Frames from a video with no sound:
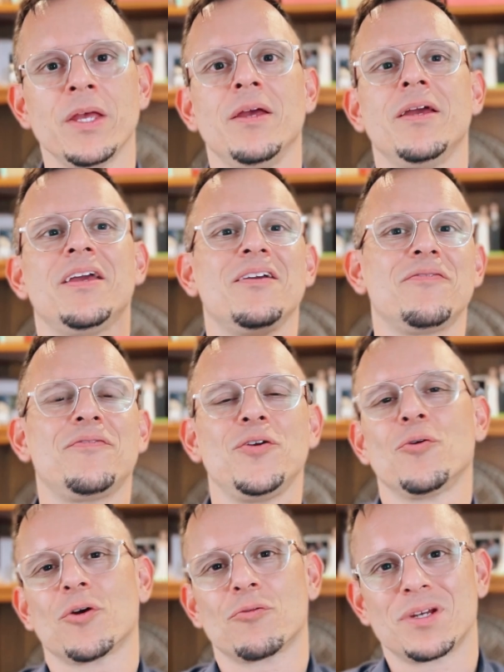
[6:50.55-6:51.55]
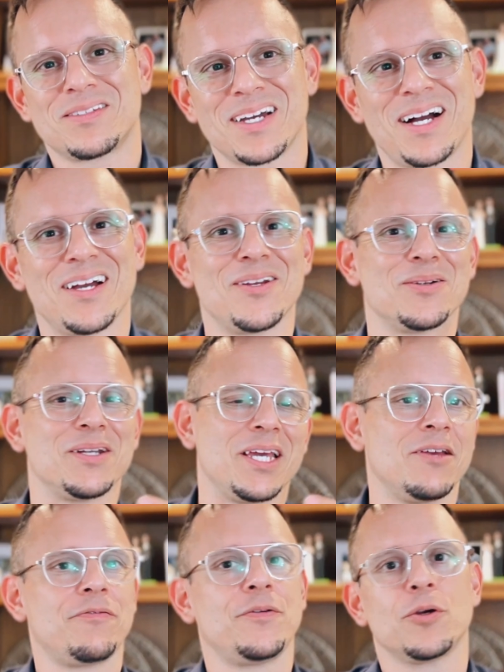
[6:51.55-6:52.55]
If you're retired,
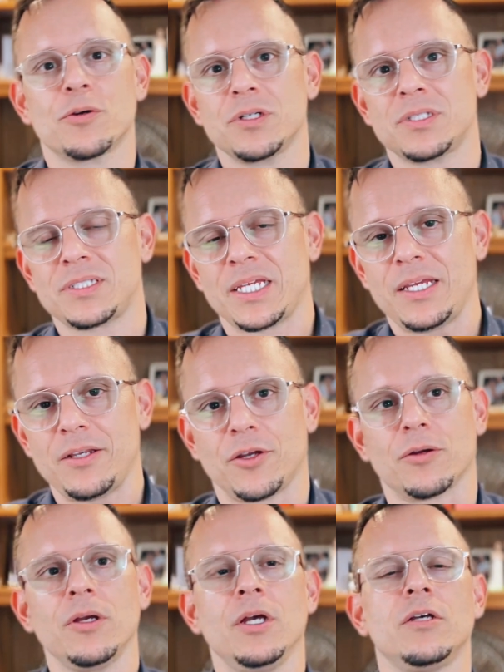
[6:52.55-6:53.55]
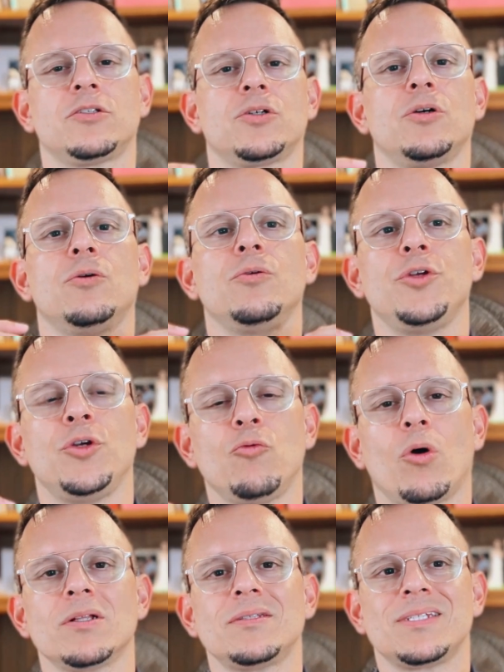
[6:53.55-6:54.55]
if you're a senior. So you
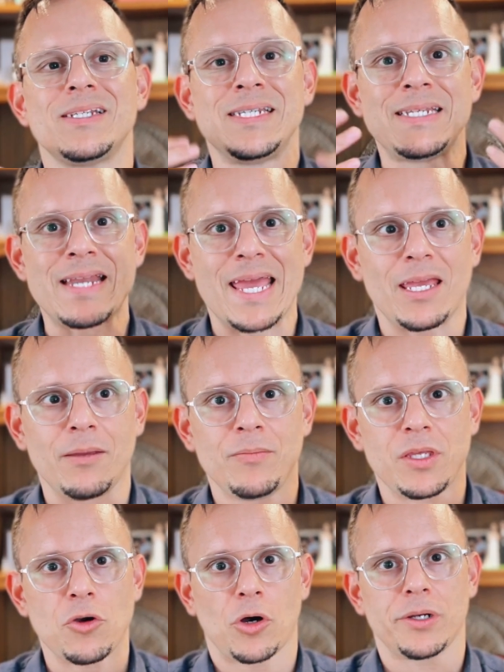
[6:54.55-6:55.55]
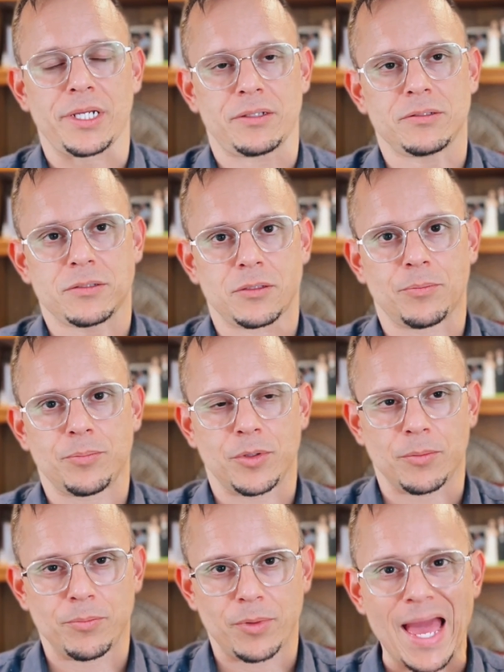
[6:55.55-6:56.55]
want to name the audience,
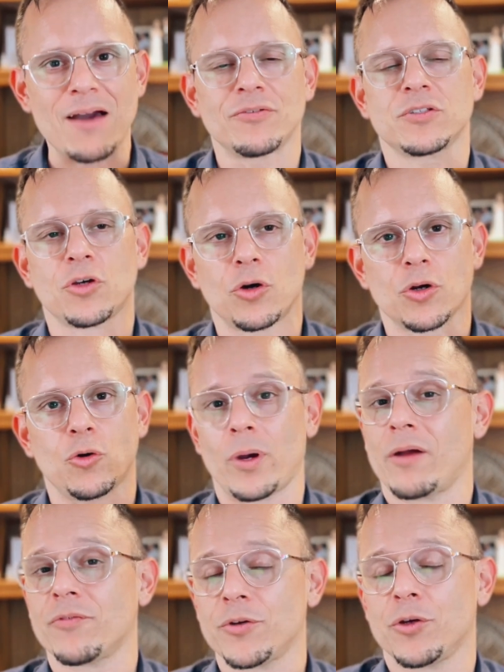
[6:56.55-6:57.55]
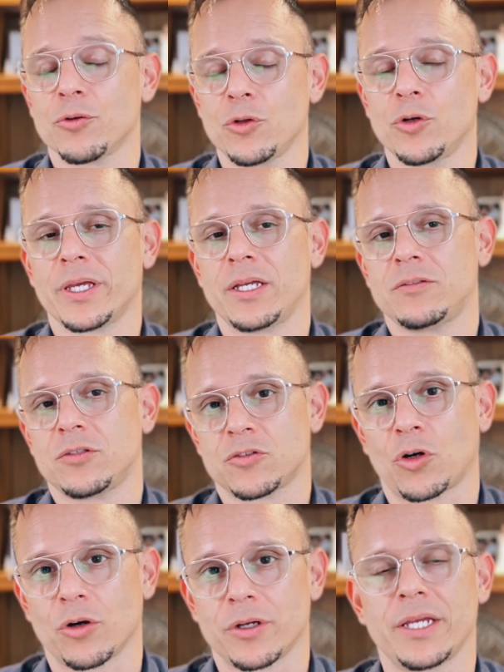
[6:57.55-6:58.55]
the avatar, whoever you're looking to
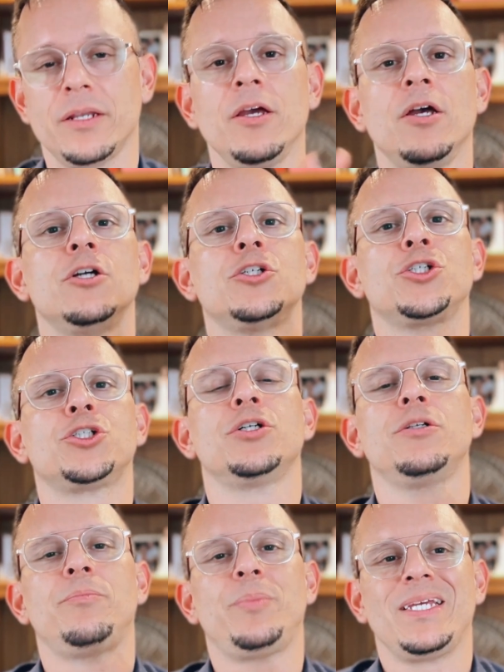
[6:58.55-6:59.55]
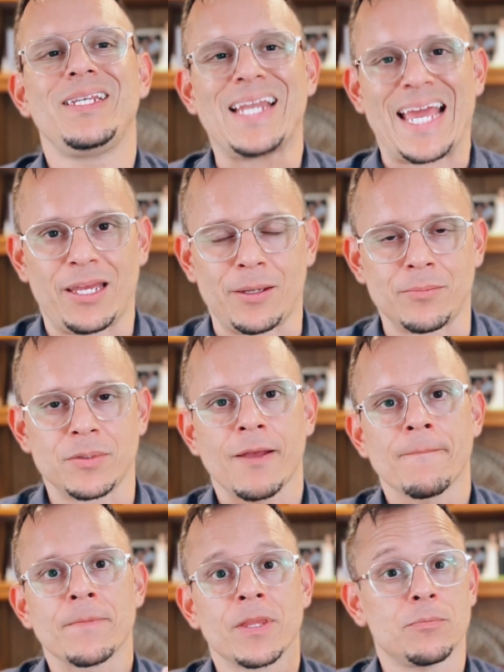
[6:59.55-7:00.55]
target should be named,
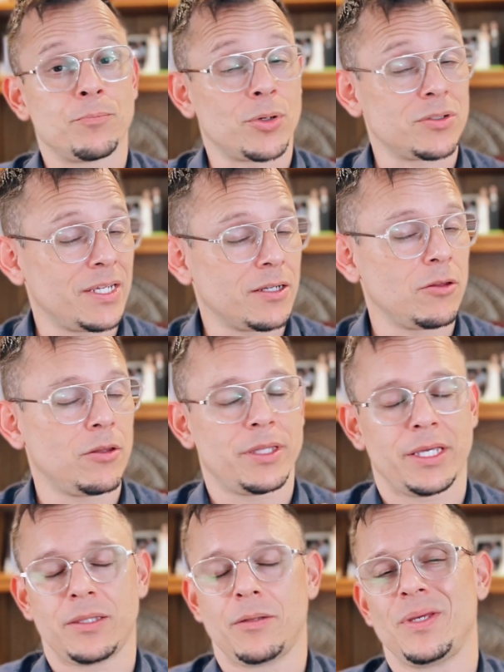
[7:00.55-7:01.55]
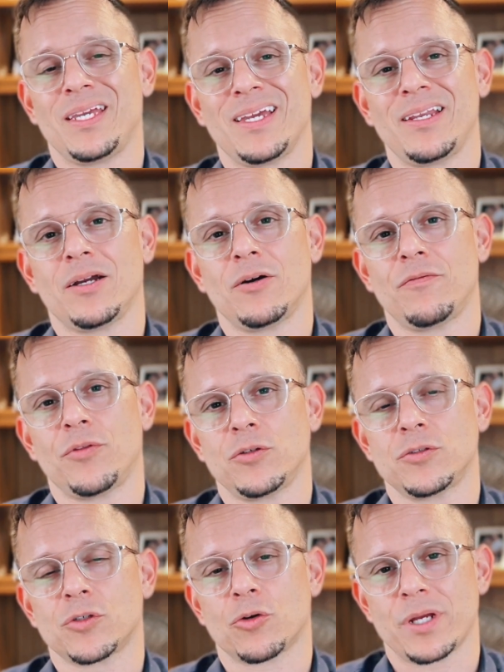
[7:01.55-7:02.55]
particularly in the beginning of
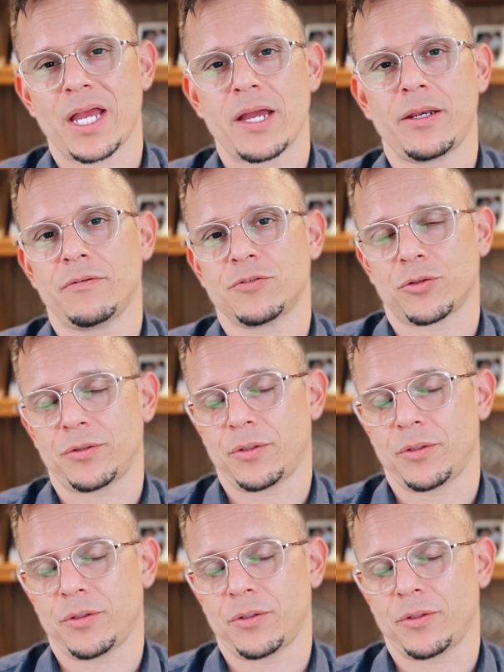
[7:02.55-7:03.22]
those creatives or in the